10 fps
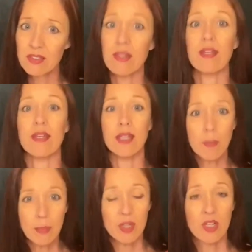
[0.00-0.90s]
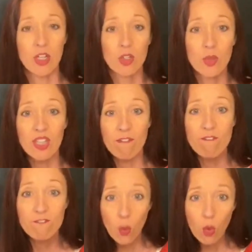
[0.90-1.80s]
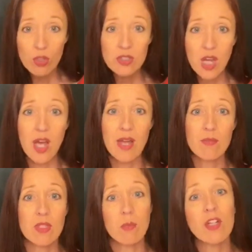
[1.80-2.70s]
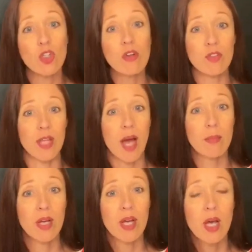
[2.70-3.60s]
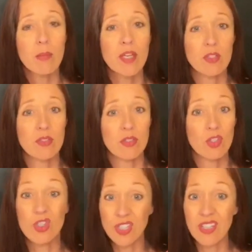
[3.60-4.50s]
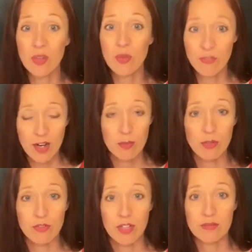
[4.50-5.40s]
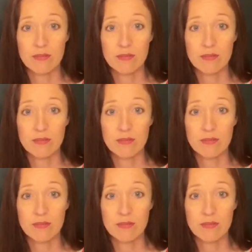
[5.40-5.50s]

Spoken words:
Yep, you need 4 times as much overlap because you're dealing with fireproofing.